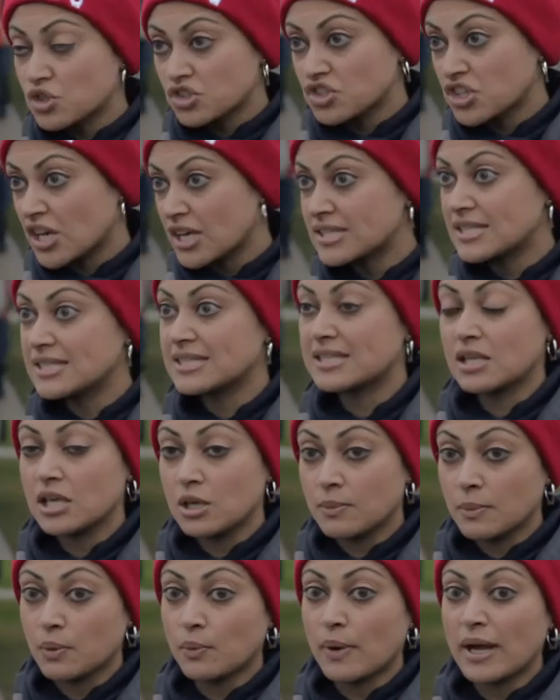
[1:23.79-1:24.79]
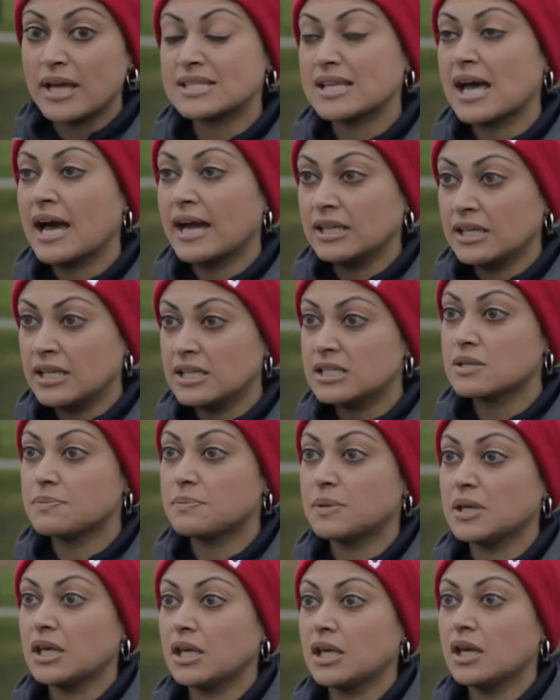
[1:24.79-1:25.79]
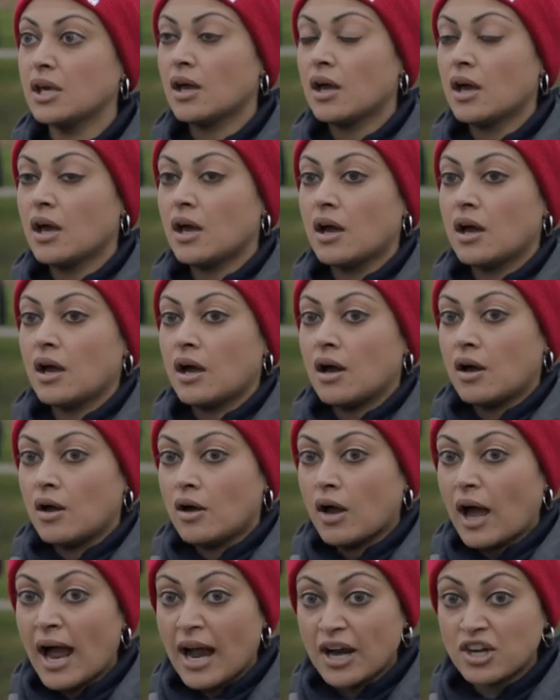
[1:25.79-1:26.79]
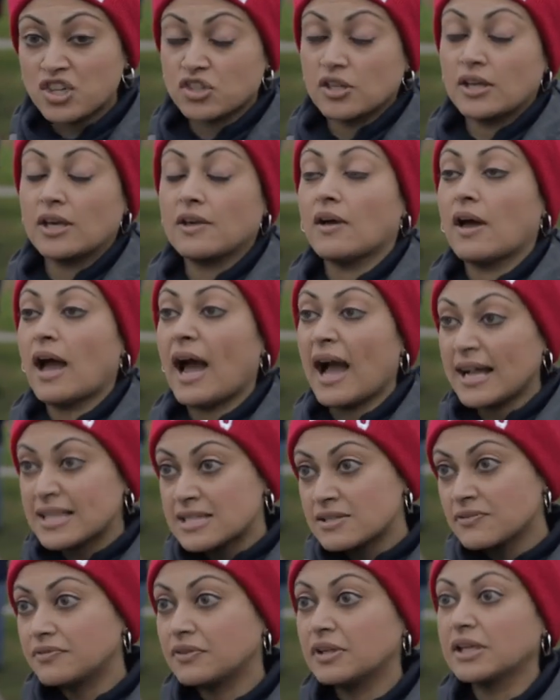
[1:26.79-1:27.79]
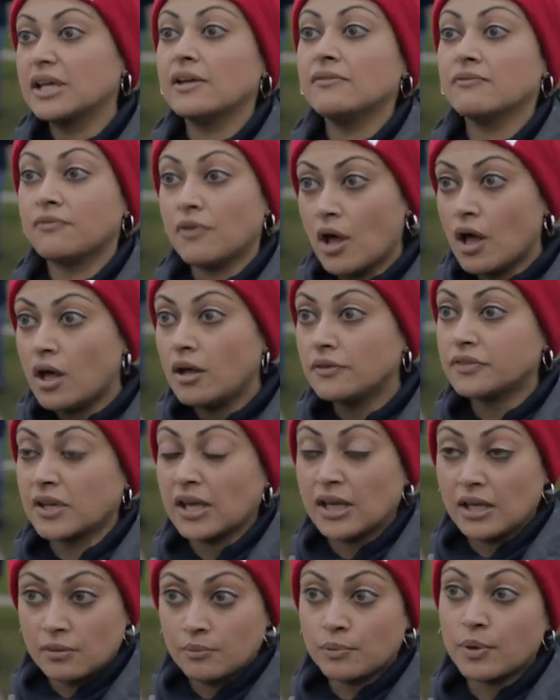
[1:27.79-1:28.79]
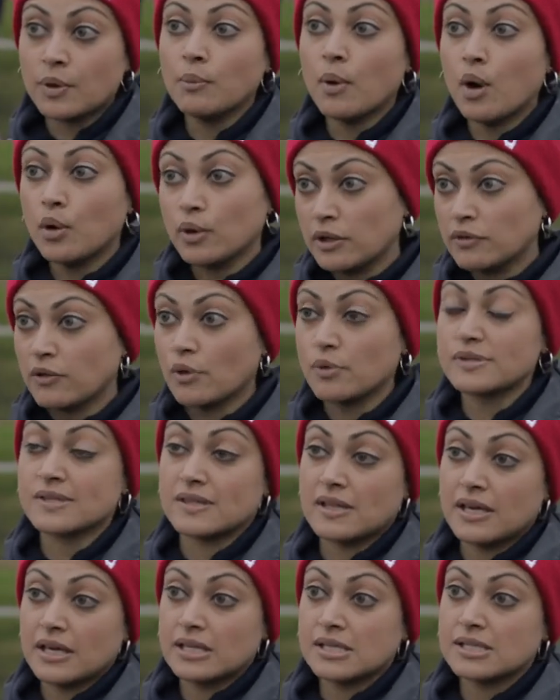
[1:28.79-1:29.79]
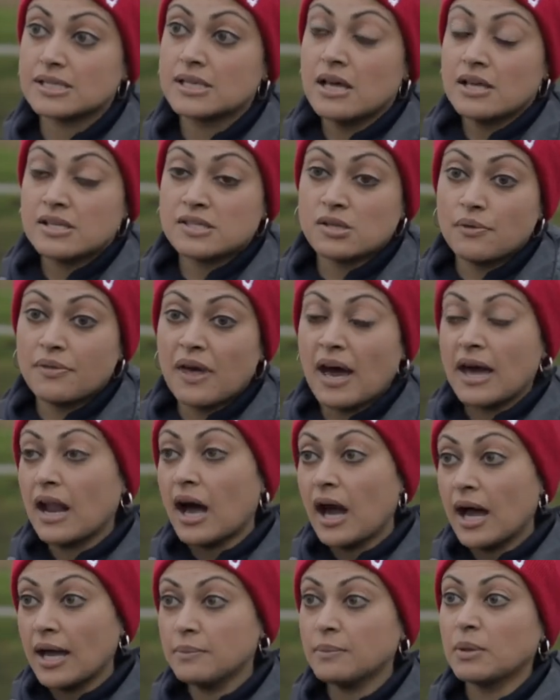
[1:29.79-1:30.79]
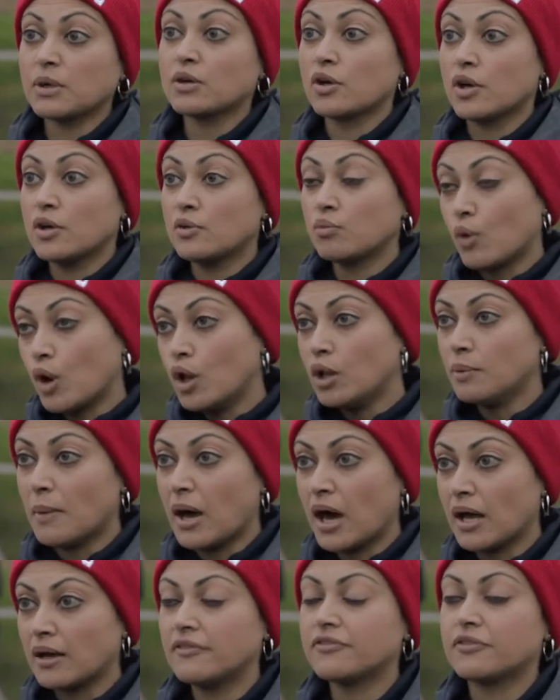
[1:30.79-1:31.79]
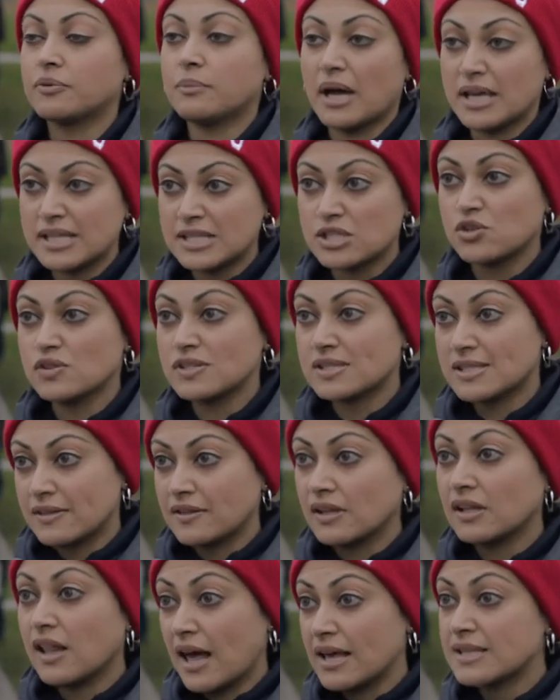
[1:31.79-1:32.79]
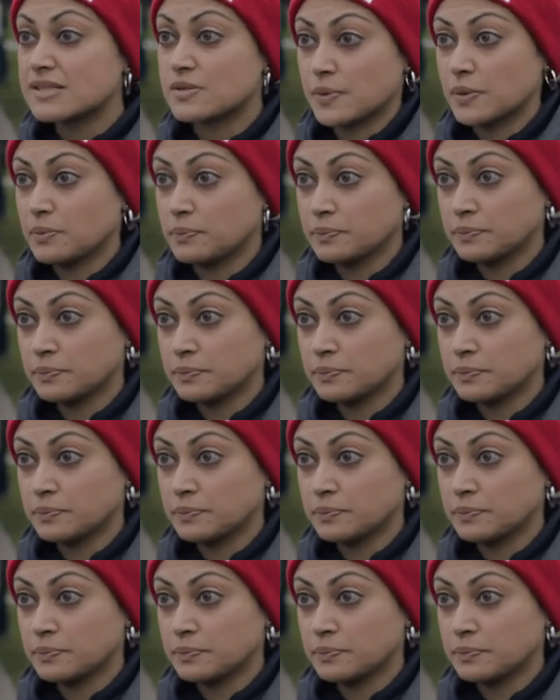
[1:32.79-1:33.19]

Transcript: justice and human rights, I need to be actually actively involved in promoting those things so that I'm a good role model for my students in the classroom.